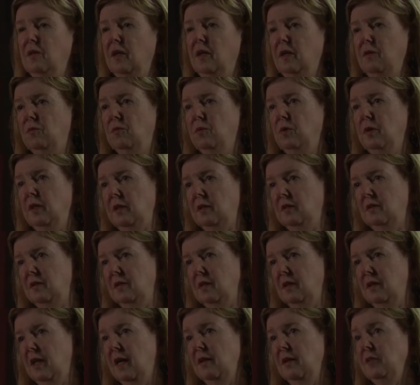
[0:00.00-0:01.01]
and what
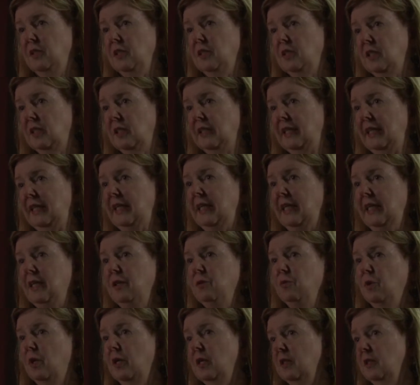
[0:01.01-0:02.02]
obviously he
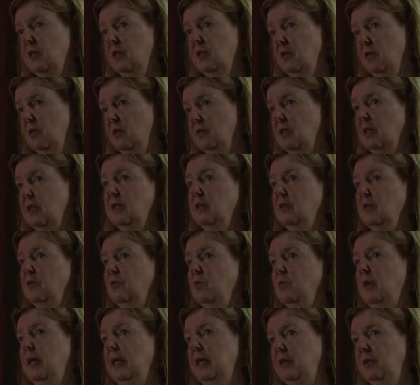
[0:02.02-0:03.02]
was on
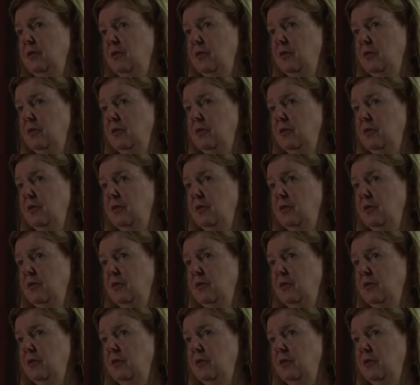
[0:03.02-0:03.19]
his way